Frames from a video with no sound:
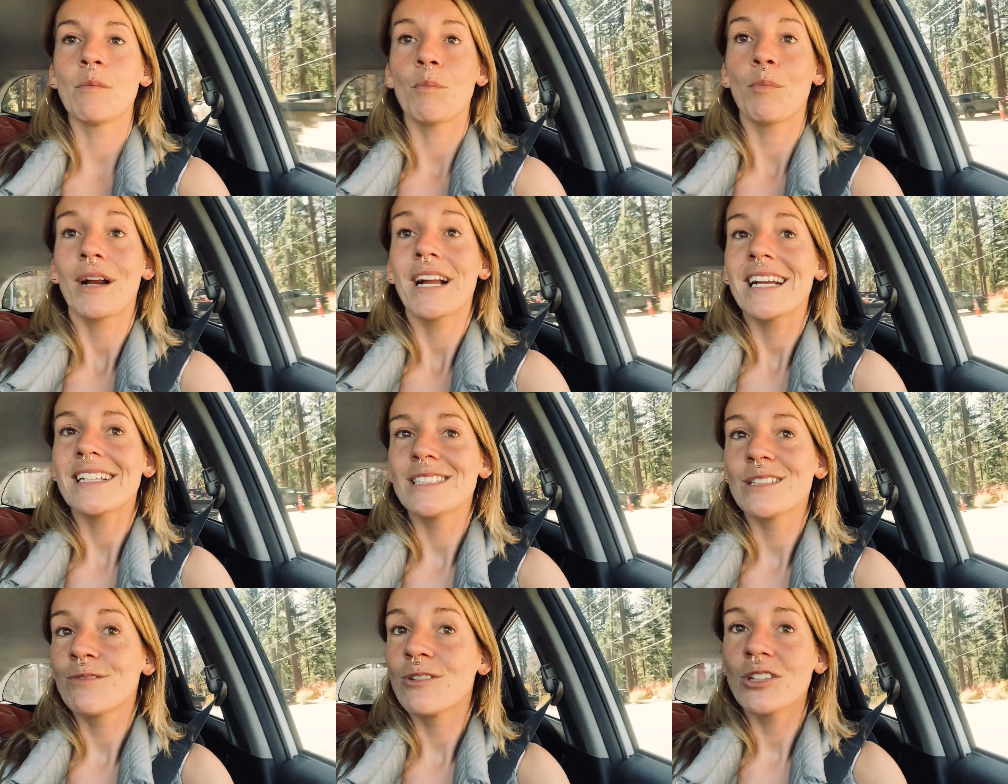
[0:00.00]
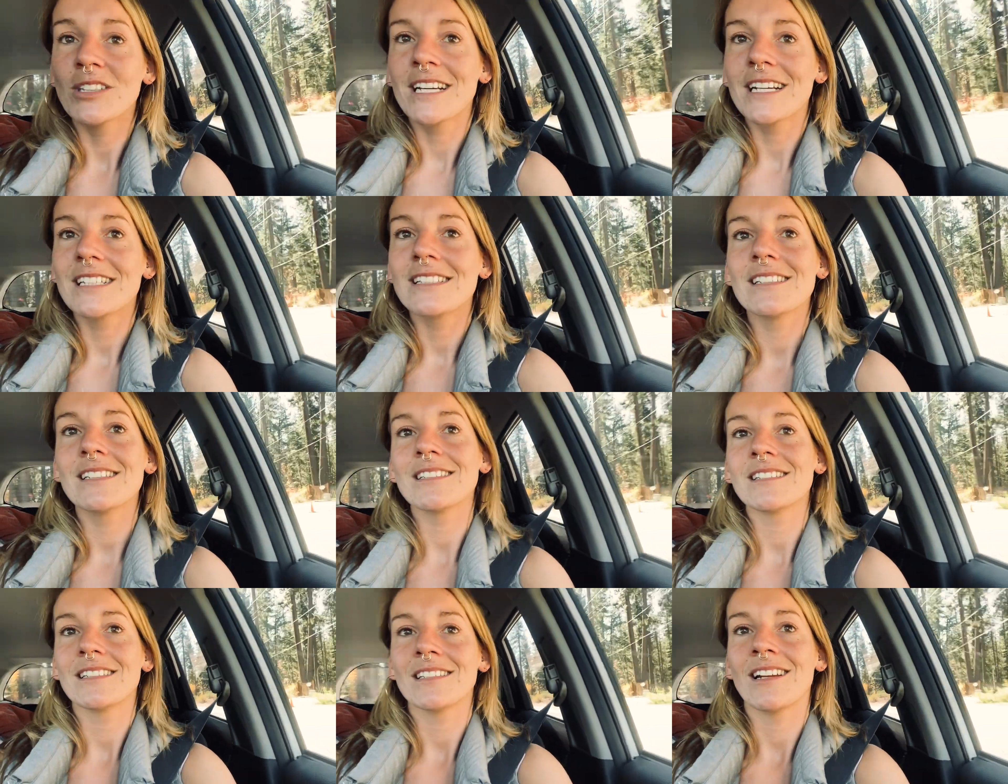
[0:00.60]
bring it to
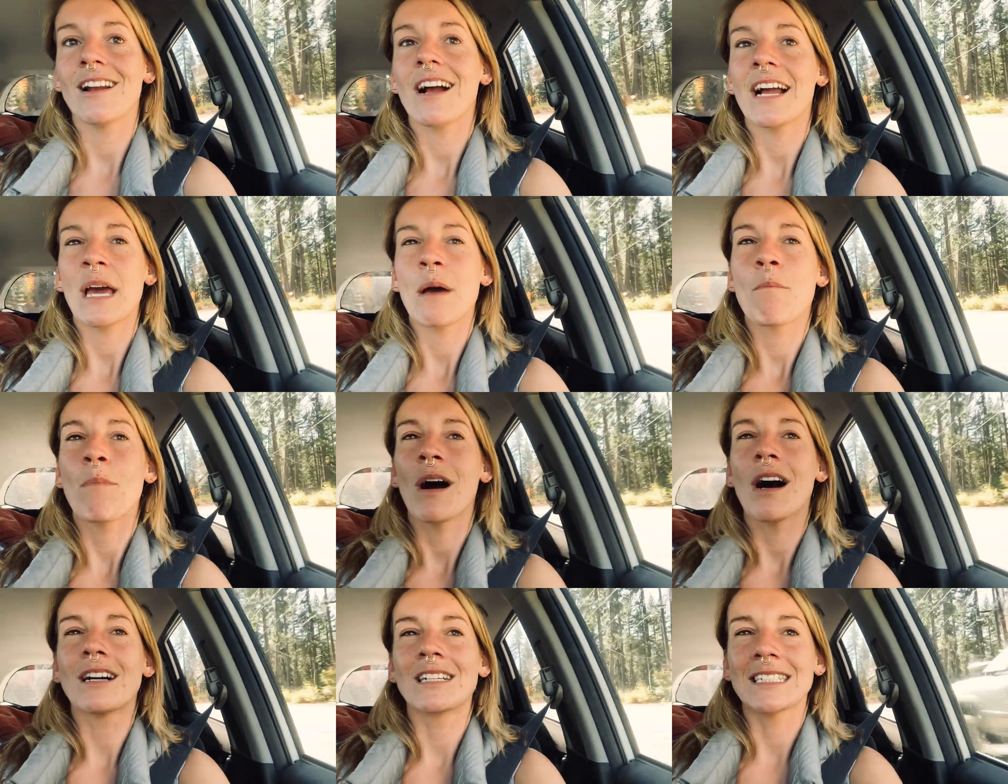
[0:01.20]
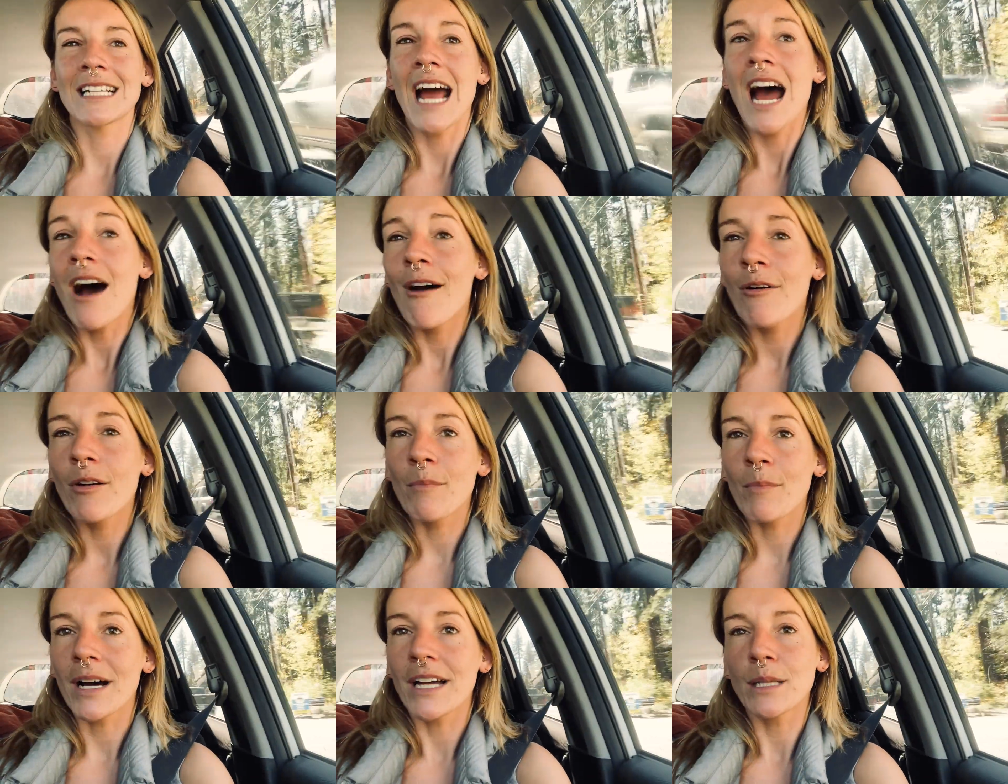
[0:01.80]
fullness, to not get bogged
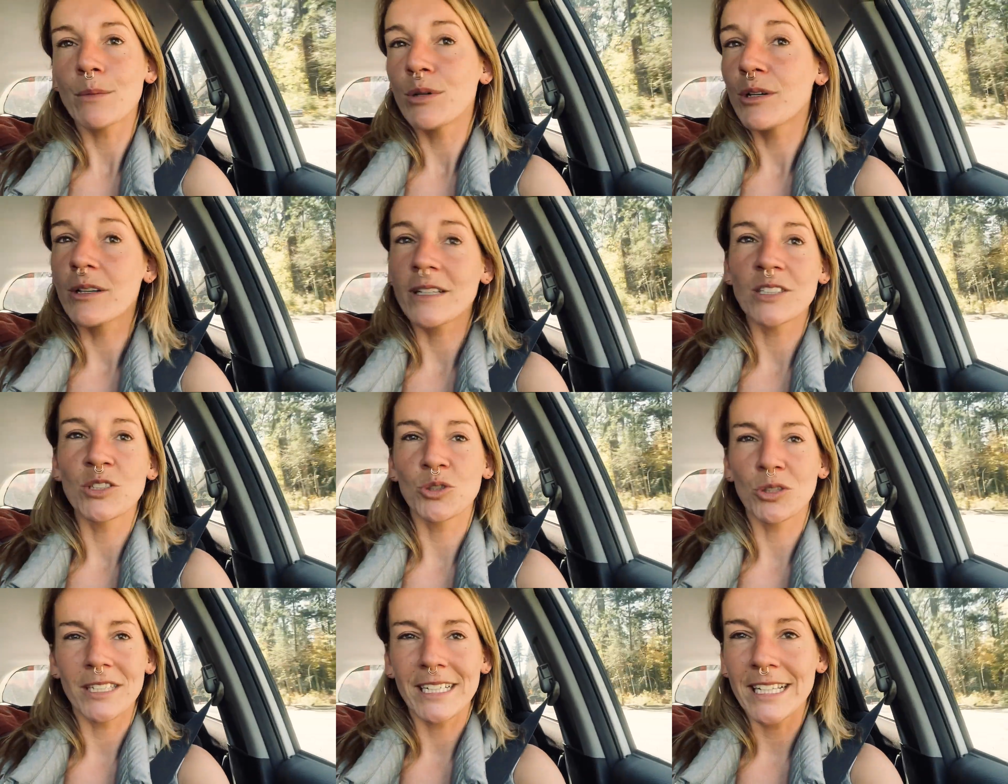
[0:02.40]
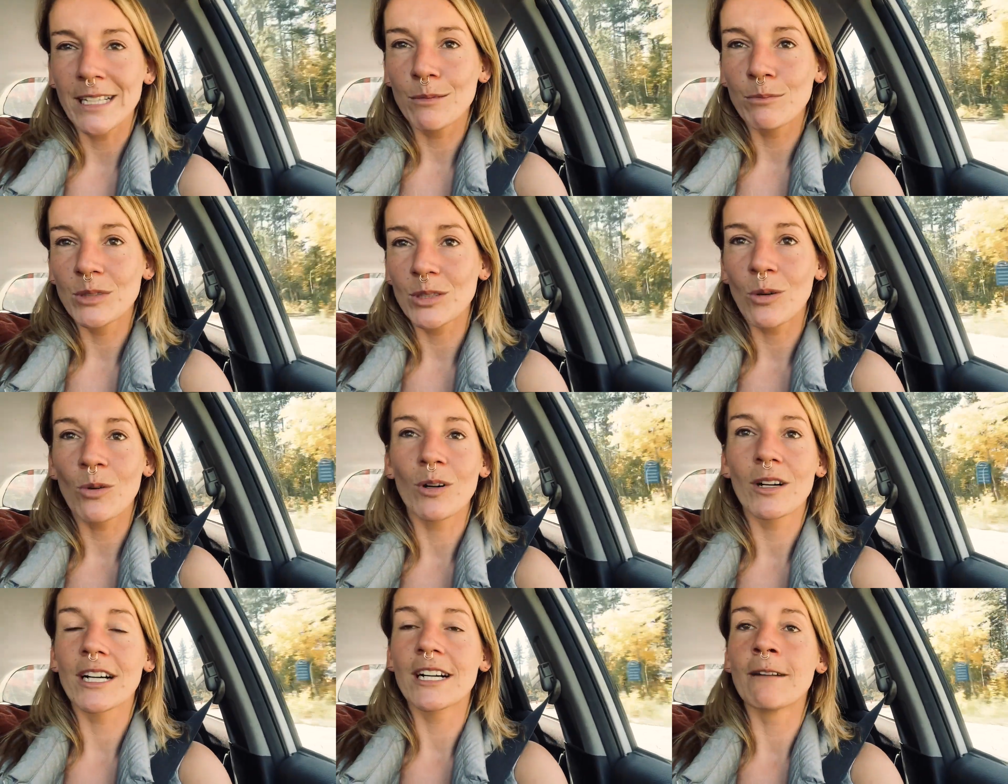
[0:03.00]
down by the broken dreams
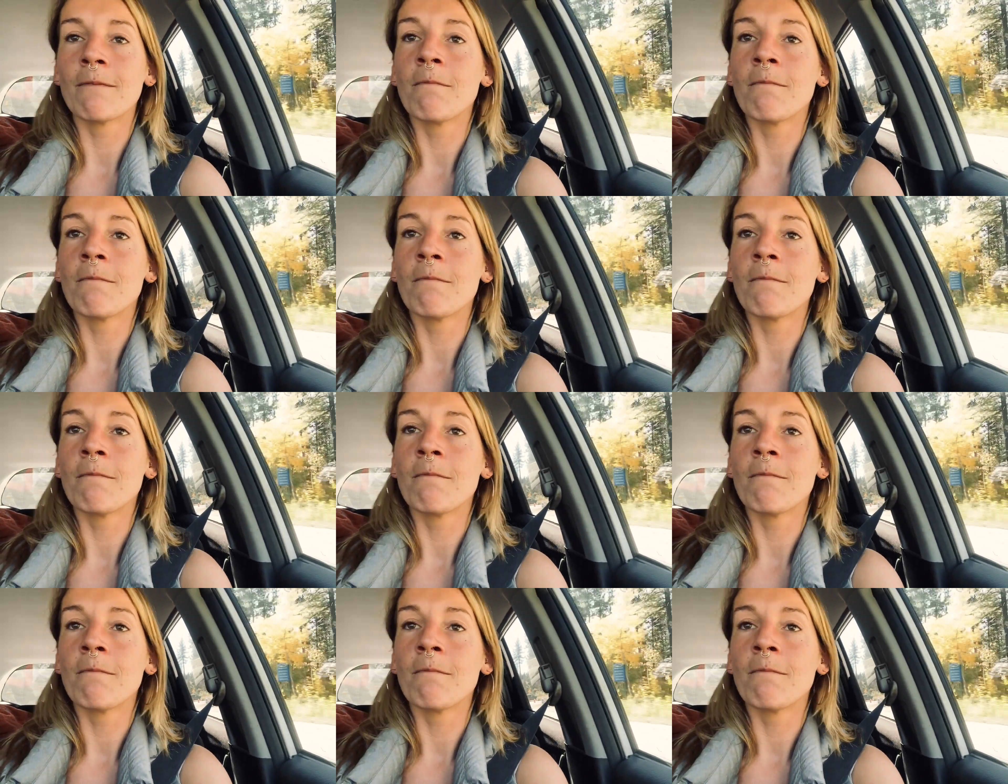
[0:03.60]
or